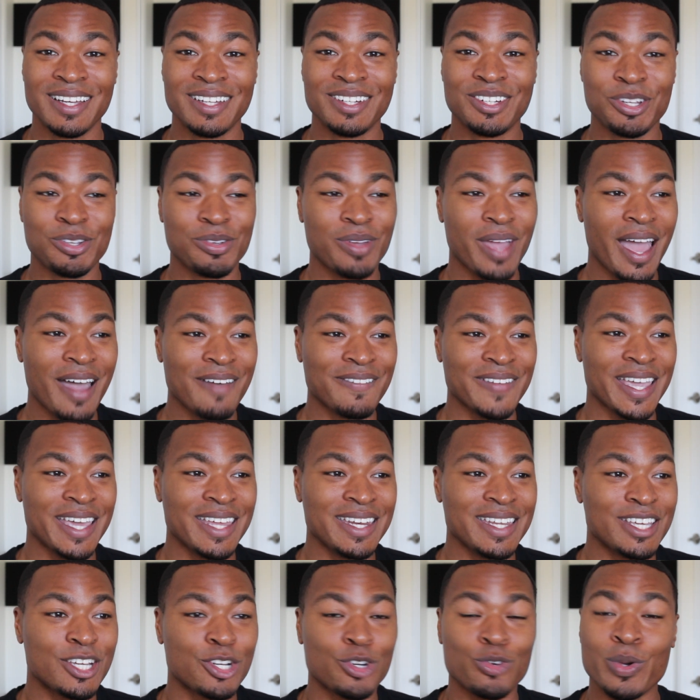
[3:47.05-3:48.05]
Do you have
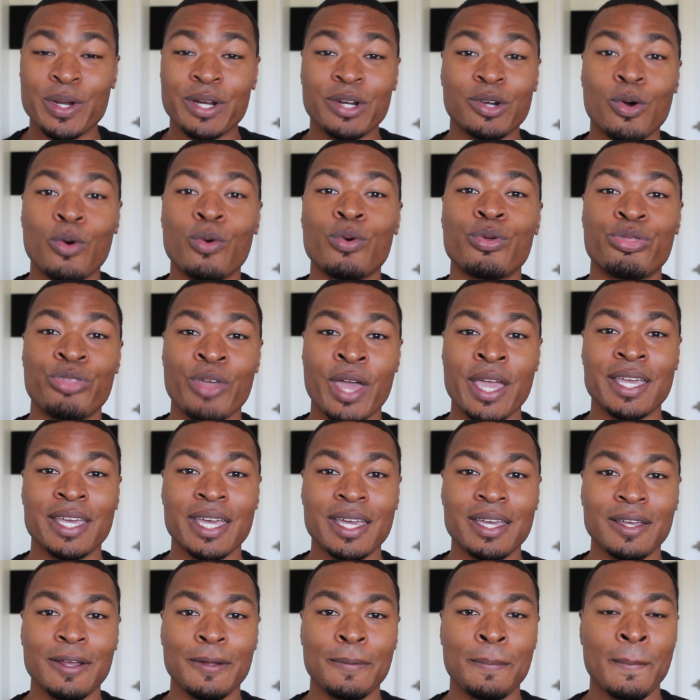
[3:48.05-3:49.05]
any critical
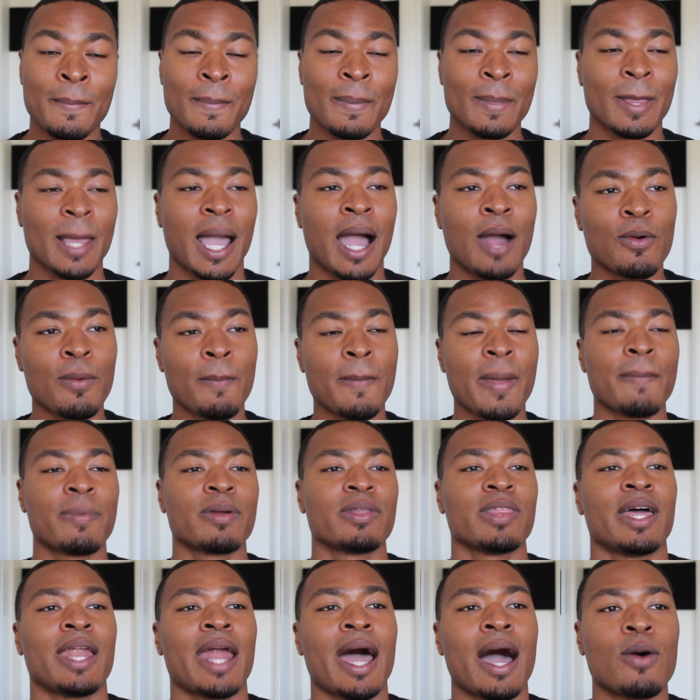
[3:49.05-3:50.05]
thinking? I
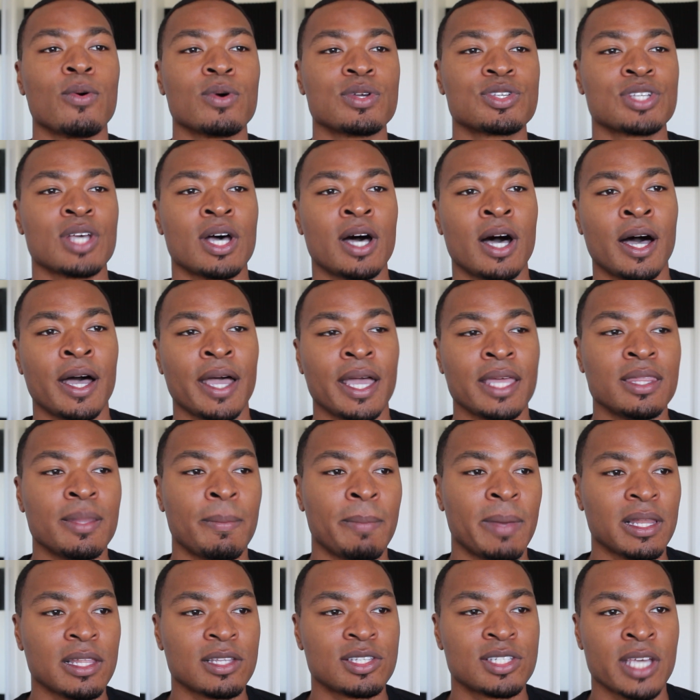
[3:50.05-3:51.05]
remember that I was in the
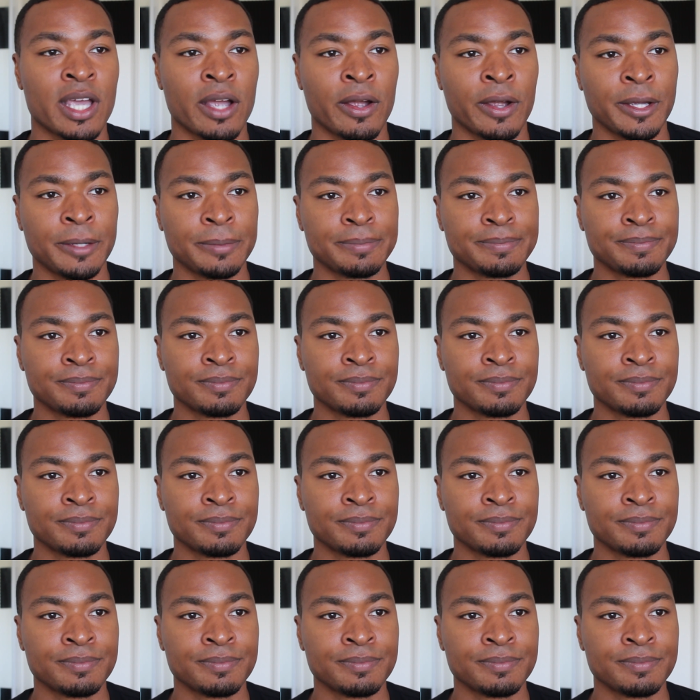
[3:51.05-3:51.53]
military,